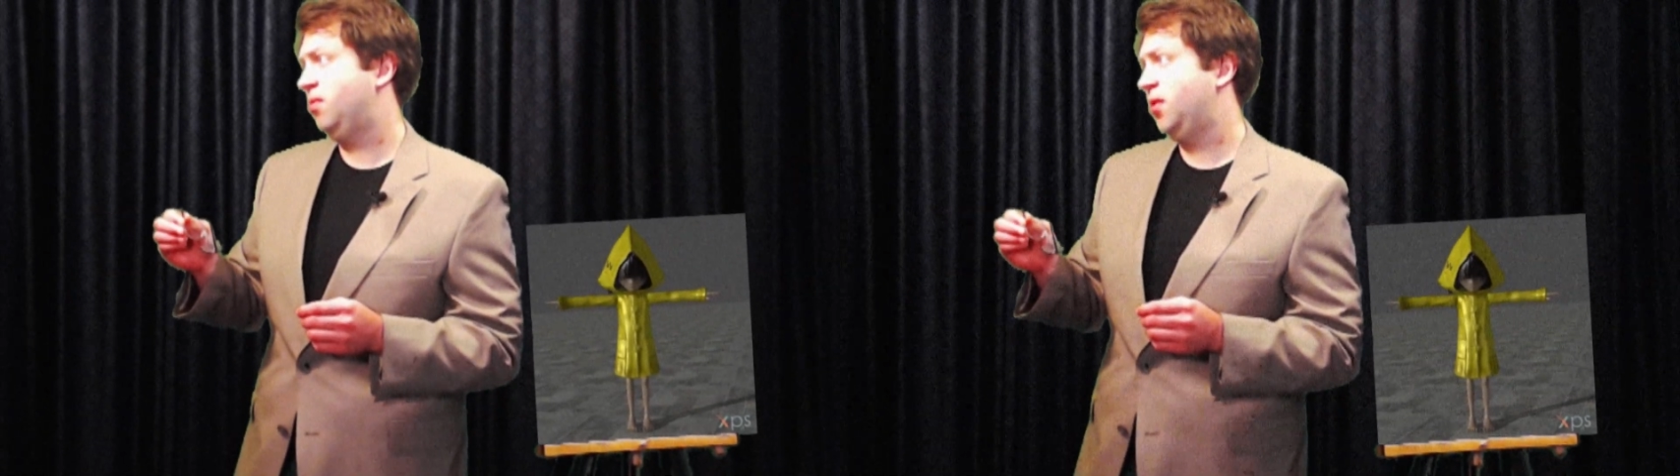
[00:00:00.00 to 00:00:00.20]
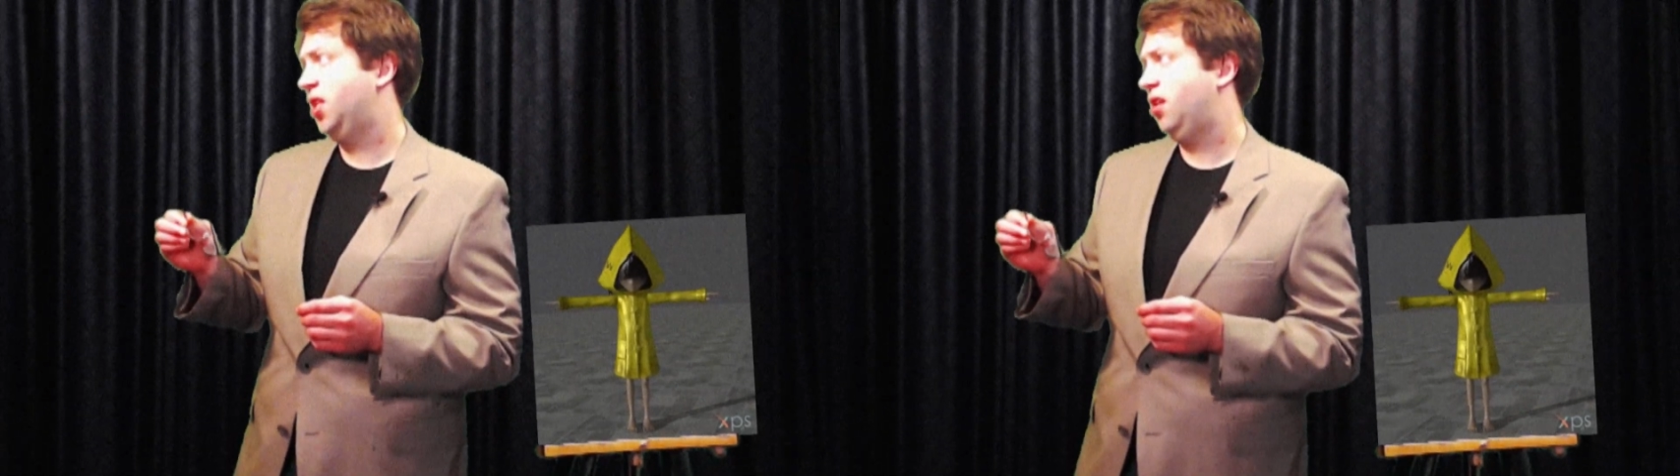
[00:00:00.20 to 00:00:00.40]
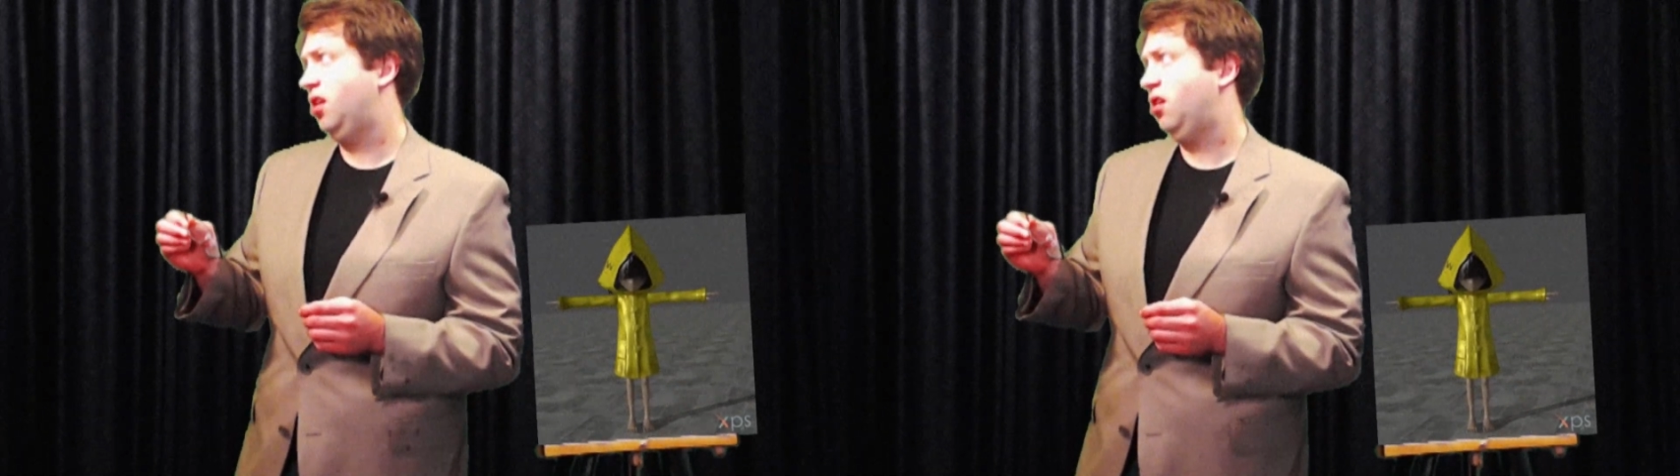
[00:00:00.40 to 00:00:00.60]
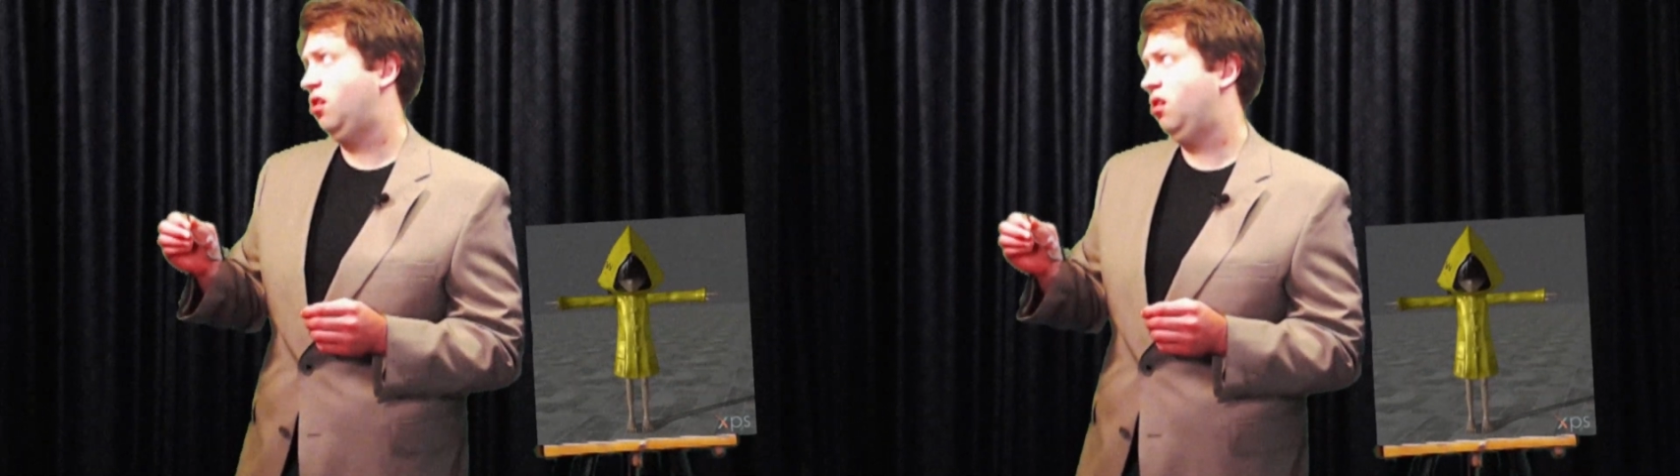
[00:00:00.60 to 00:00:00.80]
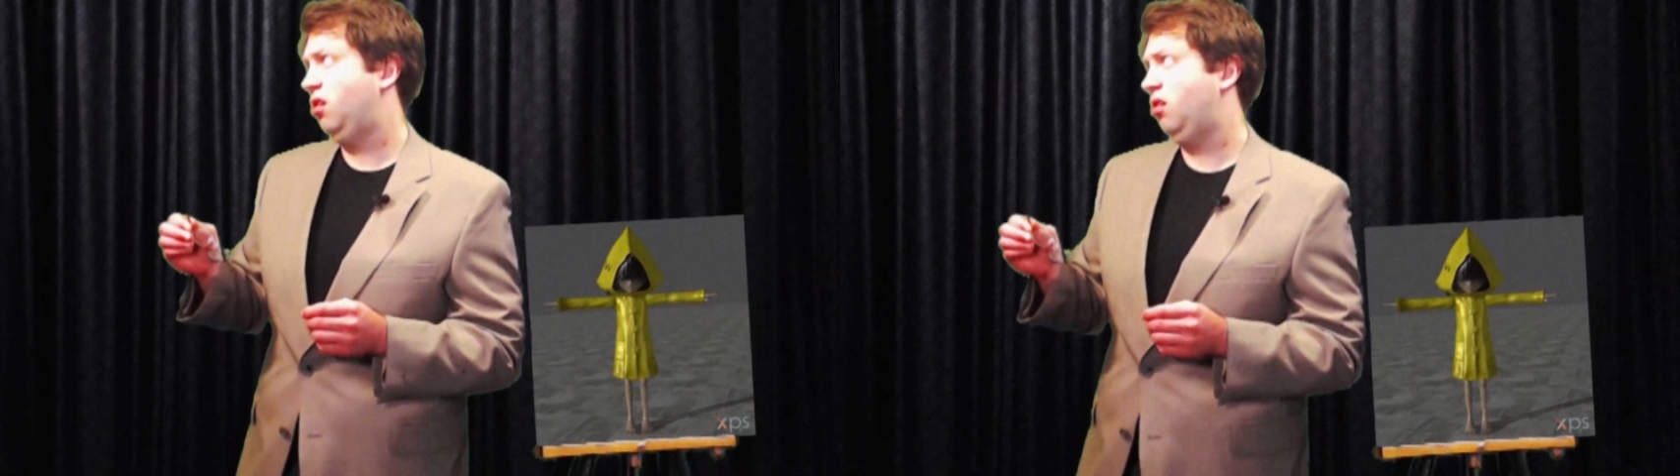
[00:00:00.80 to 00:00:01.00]

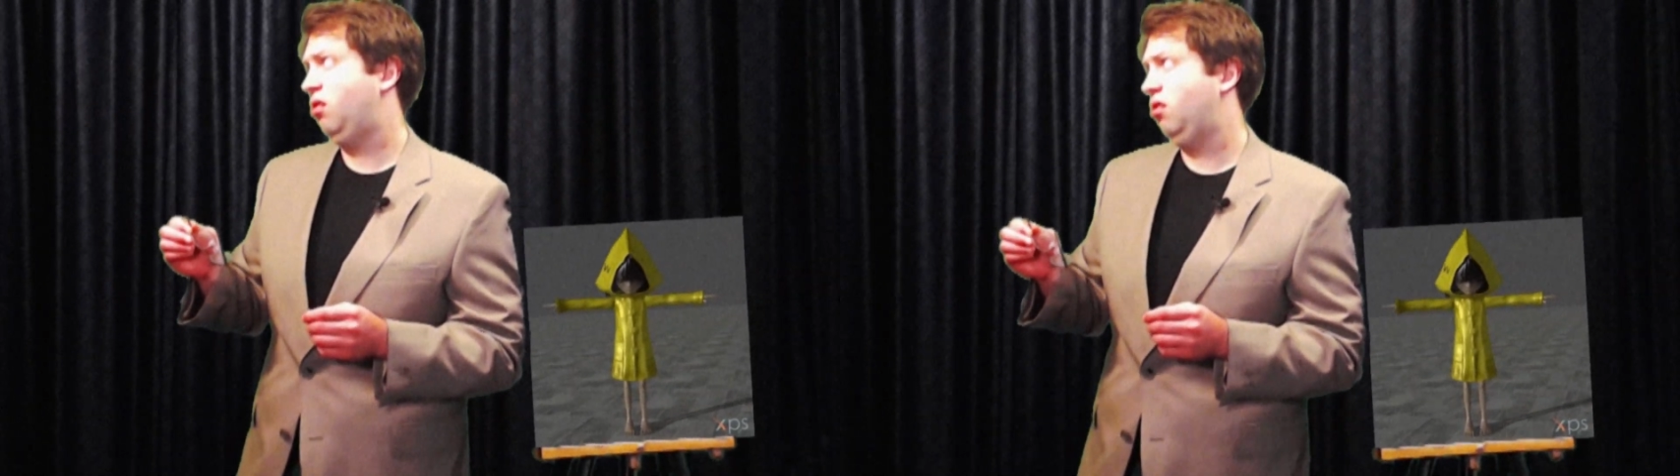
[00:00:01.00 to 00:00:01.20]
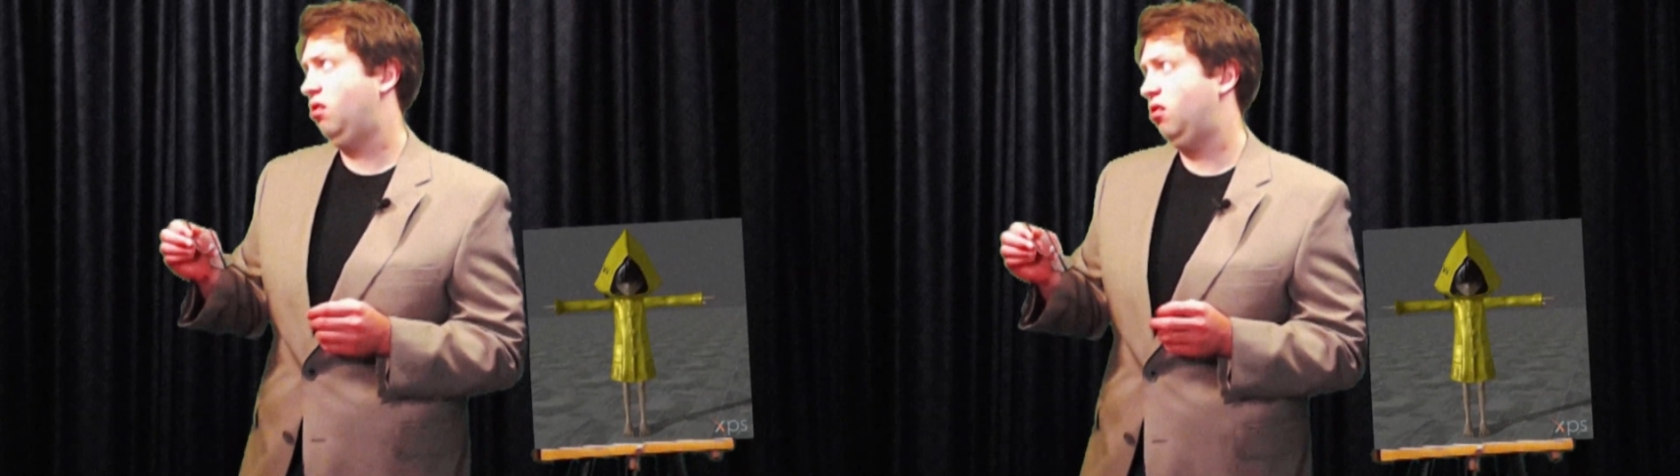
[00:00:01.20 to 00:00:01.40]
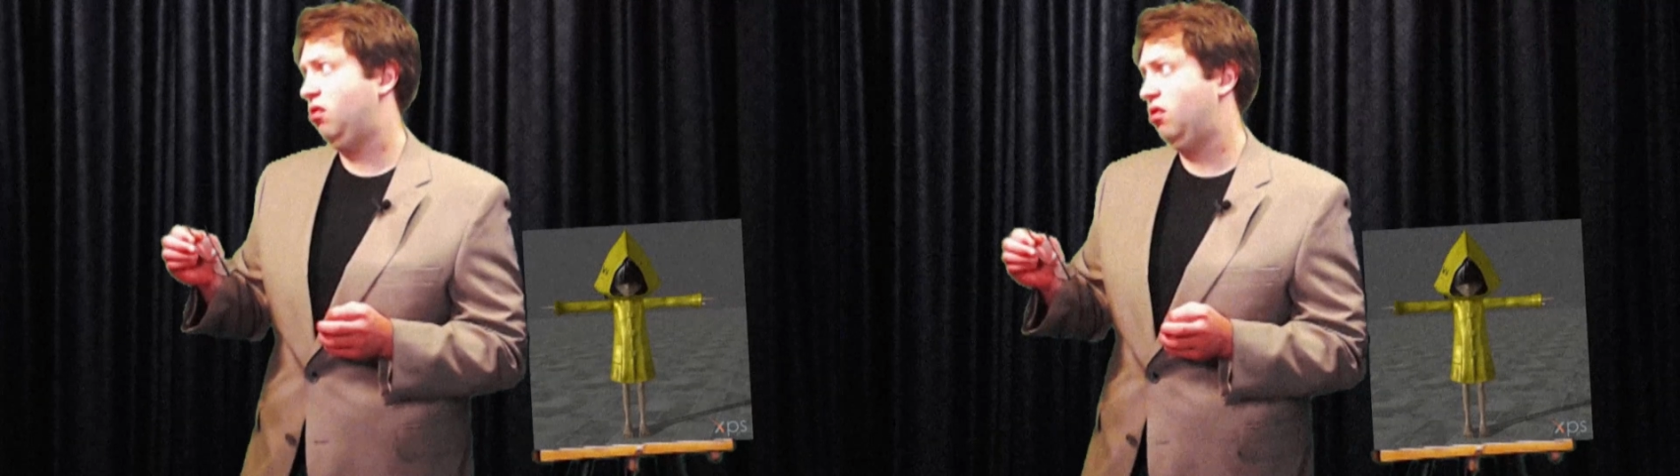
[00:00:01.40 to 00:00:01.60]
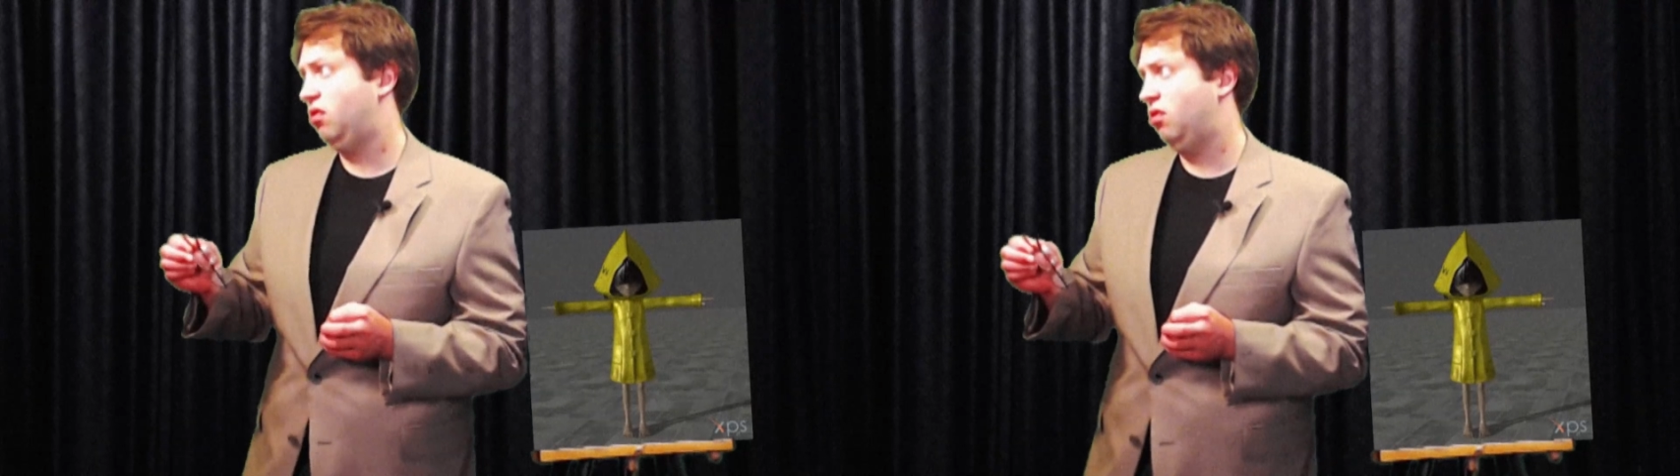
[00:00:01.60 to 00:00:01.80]
disastrous performance...